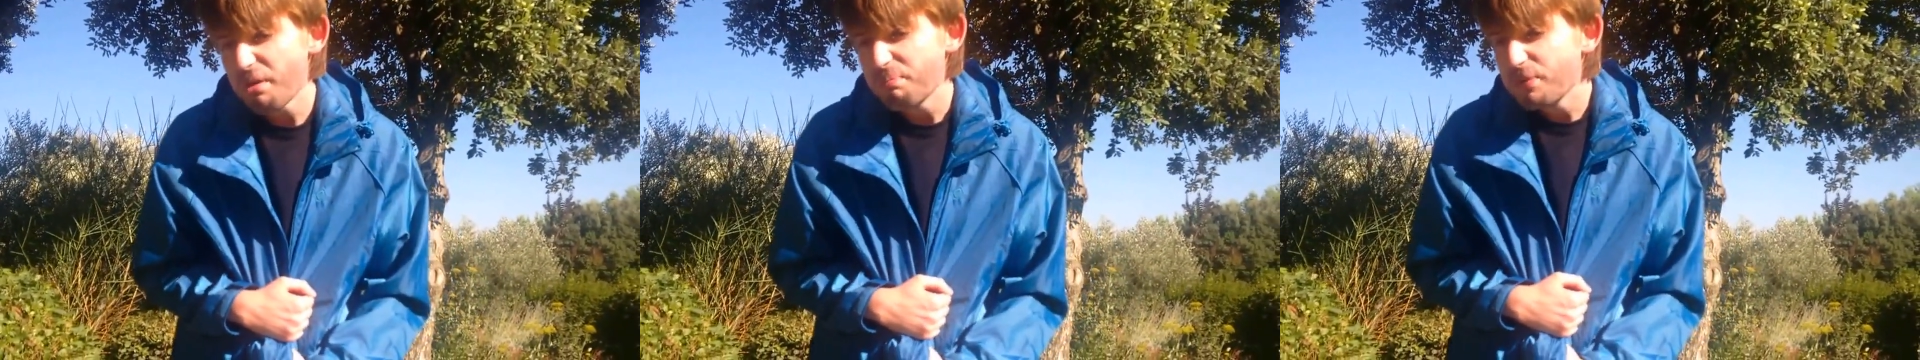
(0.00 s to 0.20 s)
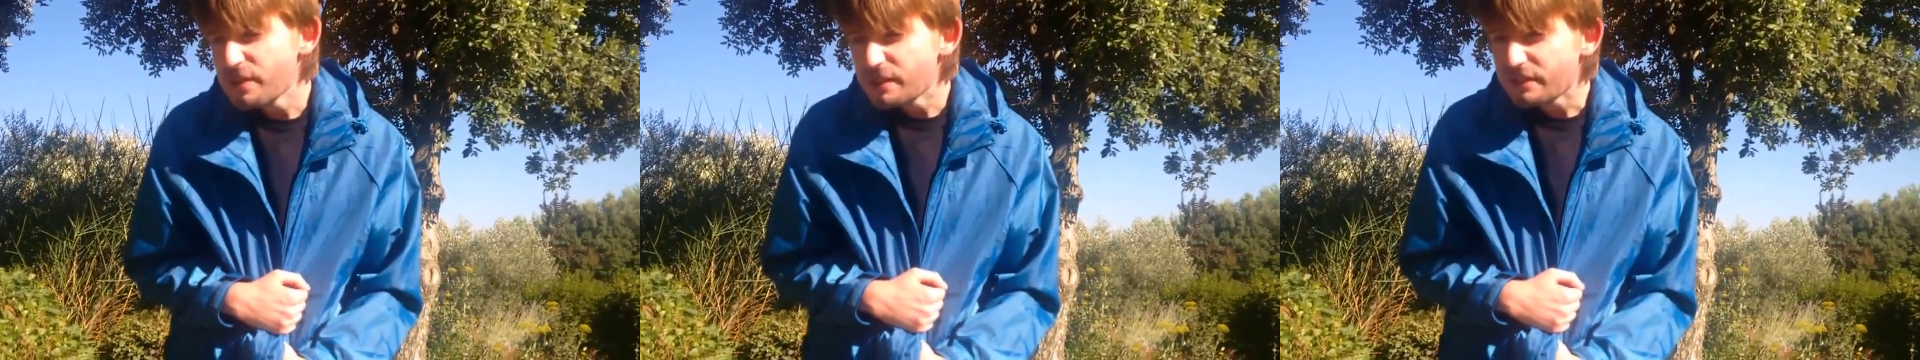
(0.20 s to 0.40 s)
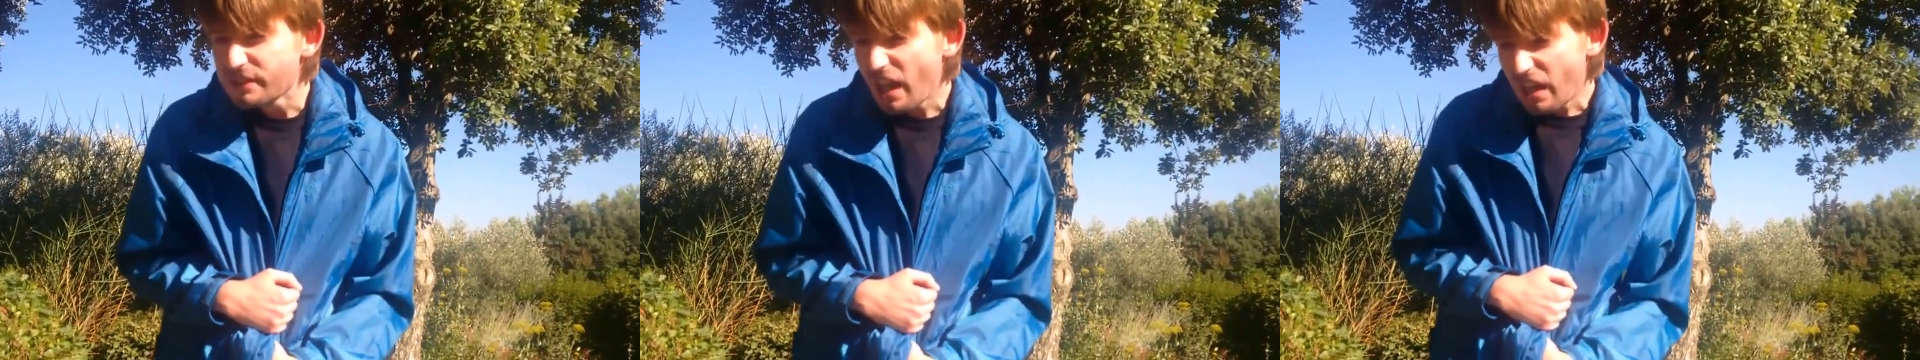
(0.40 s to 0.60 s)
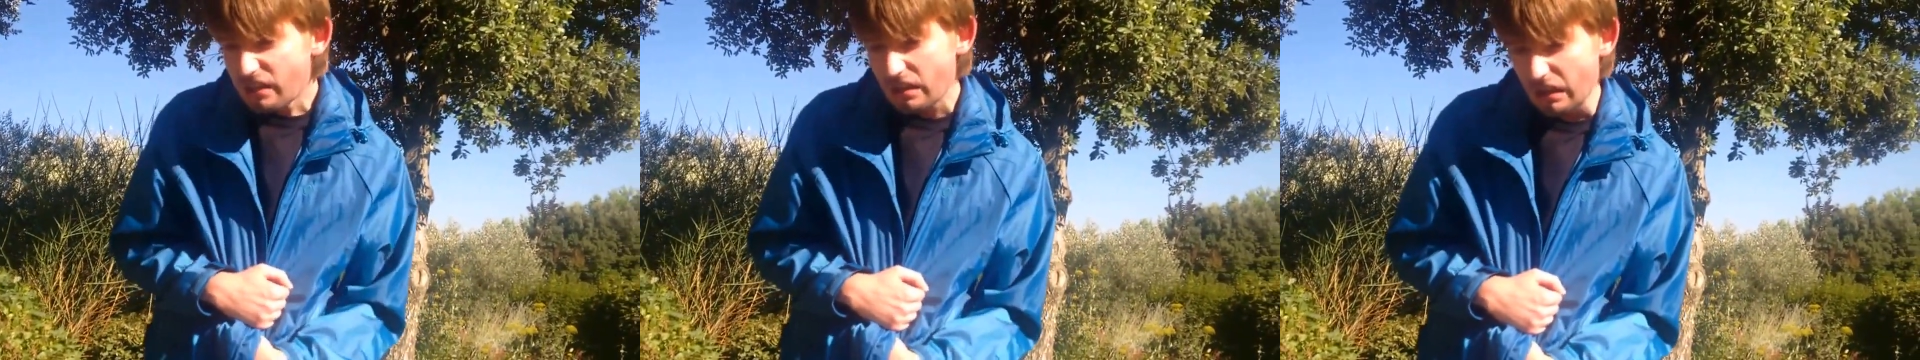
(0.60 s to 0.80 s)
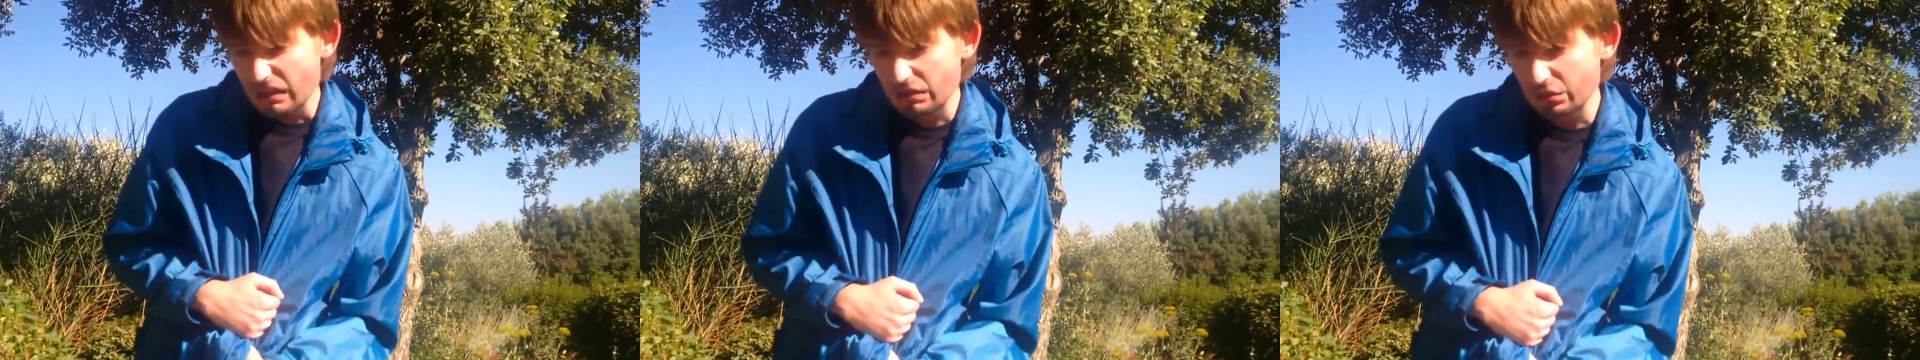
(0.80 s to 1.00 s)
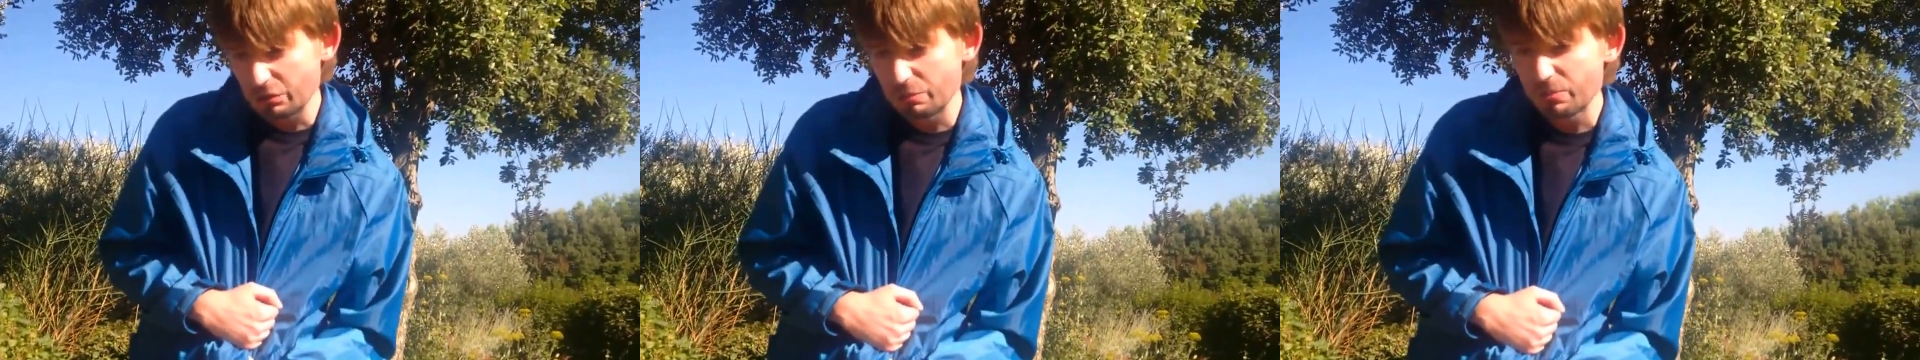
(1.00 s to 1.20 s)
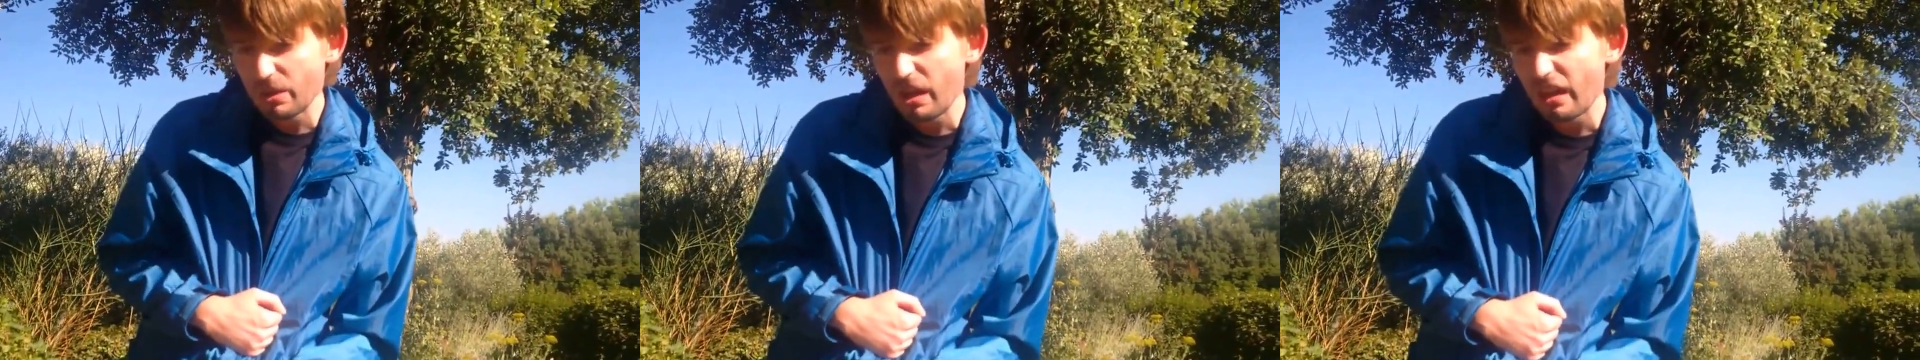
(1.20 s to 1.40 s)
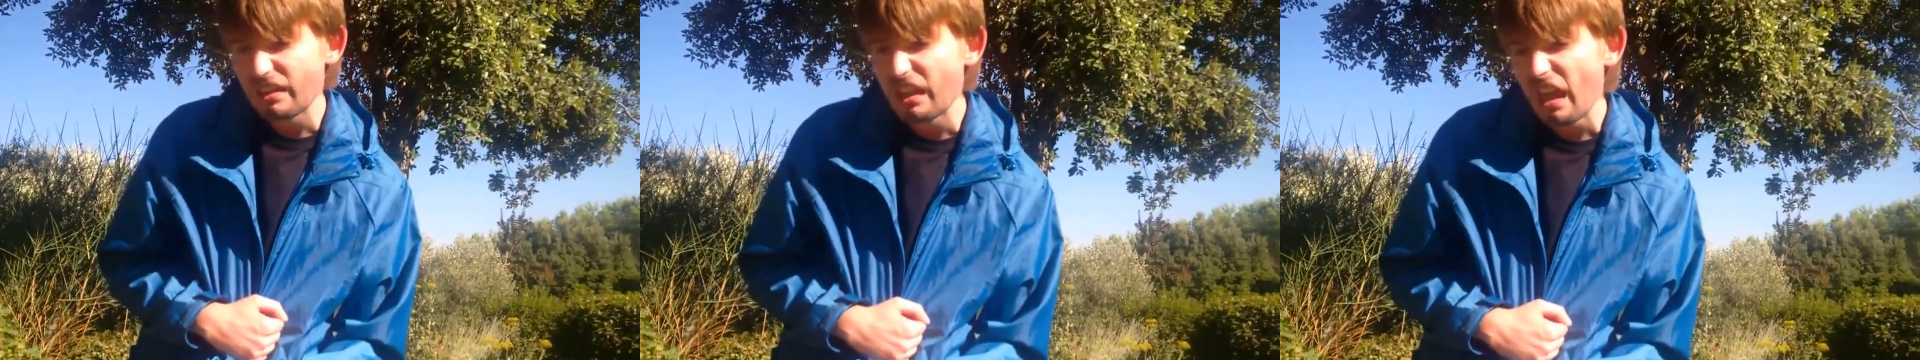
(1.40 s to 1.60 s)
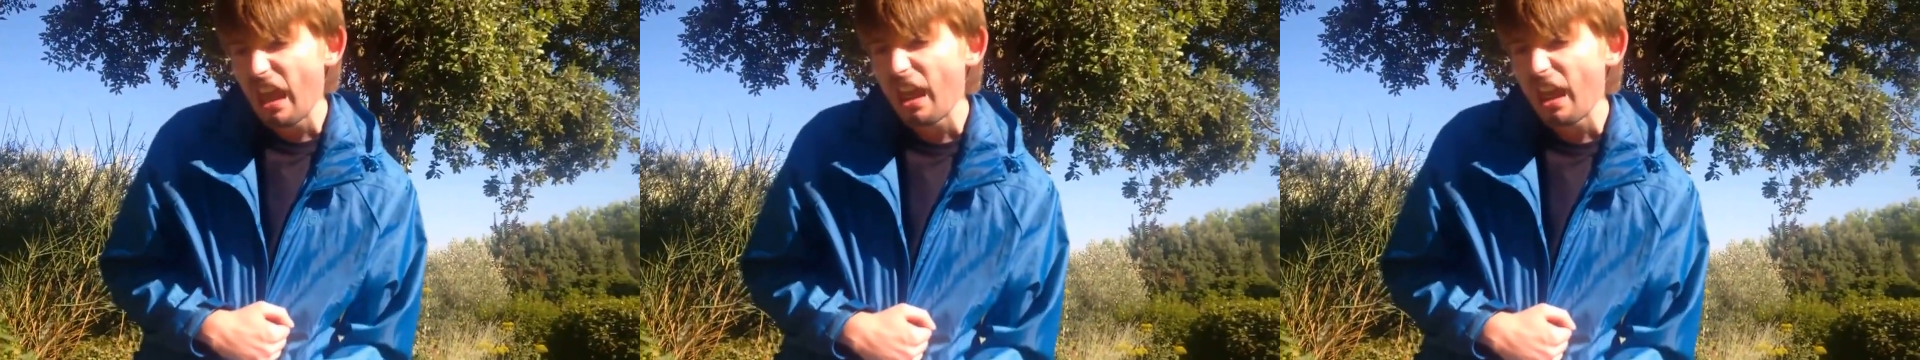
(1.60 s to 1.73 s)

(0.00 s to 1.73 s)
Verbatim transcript: be said to be an